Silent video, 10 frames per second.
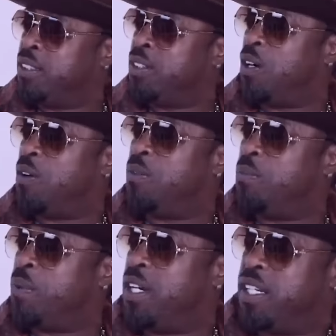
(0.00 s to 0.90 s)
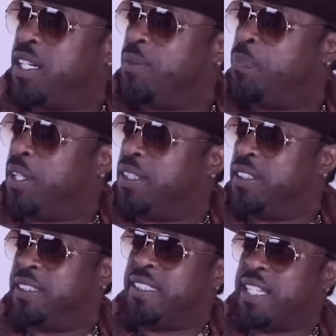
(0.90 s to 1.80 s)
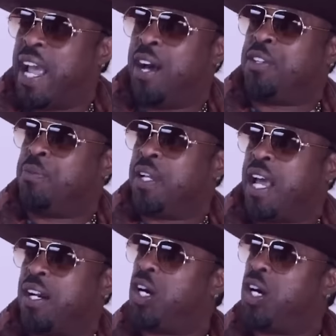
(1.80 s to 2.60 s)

You know, but but now you be like,